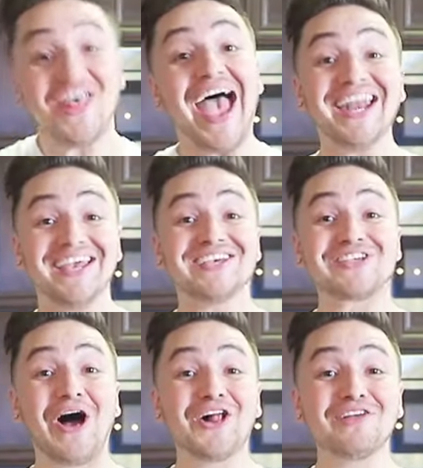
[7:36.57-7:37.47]
That
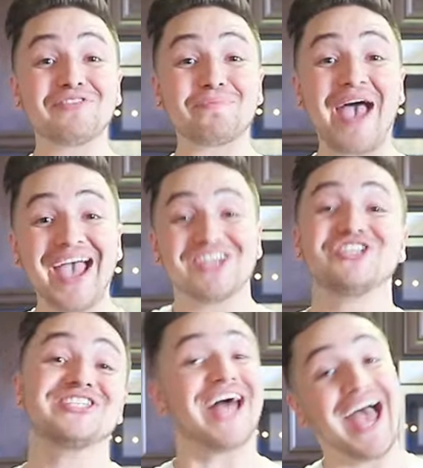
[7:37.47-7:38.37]
is all of the
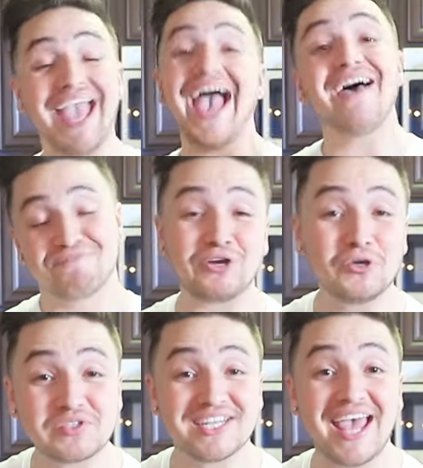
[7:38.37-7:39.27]
packages I have for
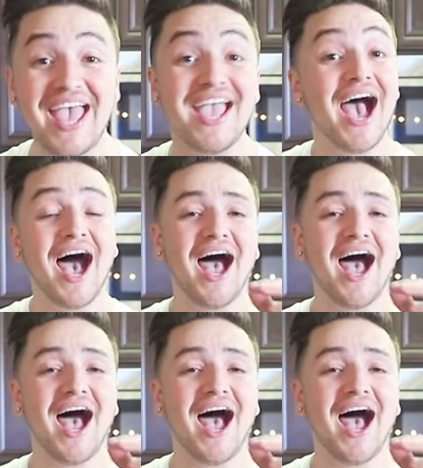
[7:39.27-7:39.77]
you today.